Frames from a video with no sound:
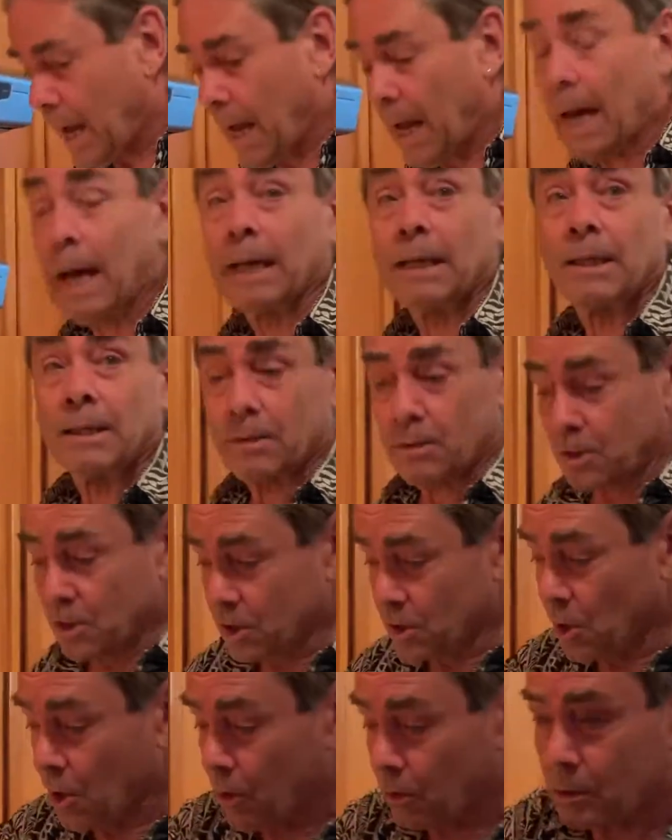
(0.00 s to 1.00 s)
And
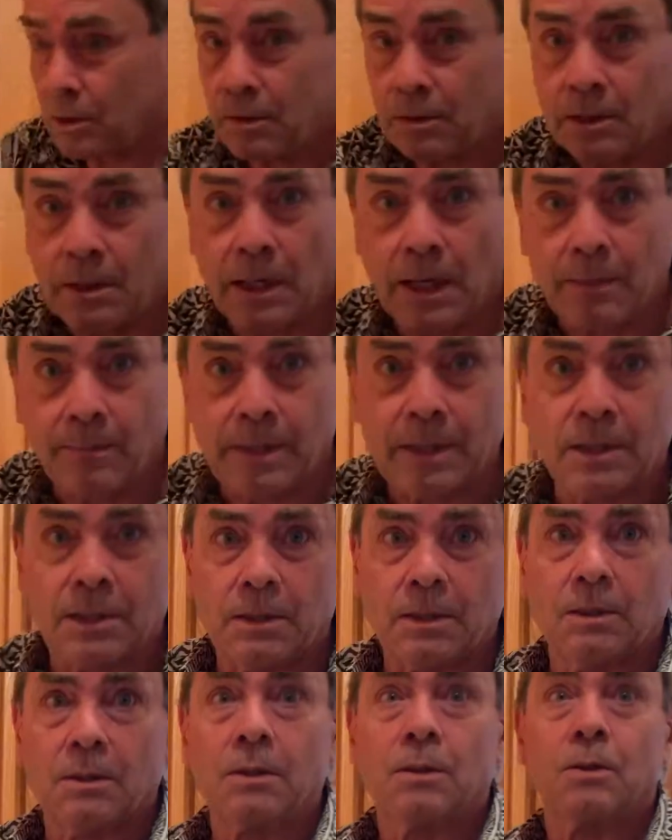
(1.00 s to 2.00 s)
salt. Did I
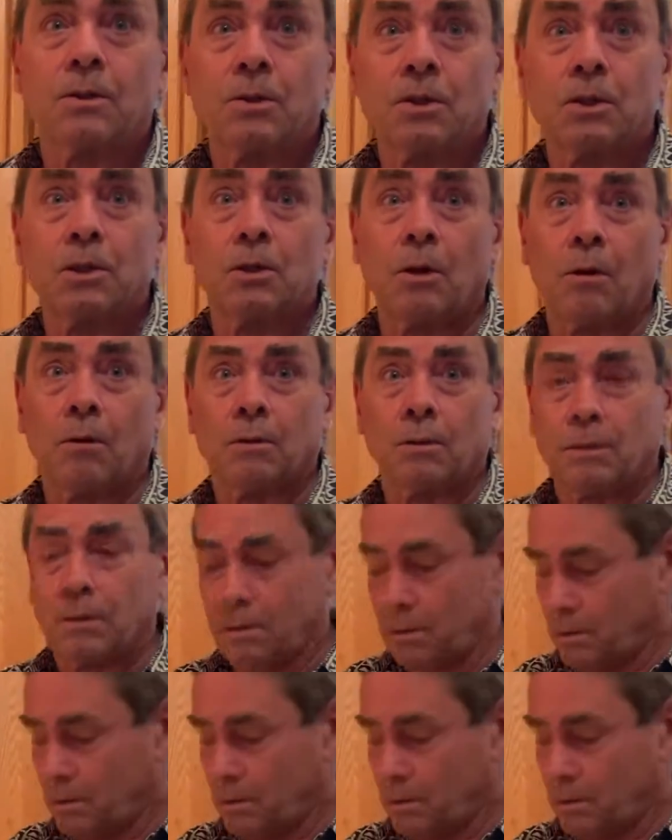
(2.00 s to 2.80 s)
mention salt?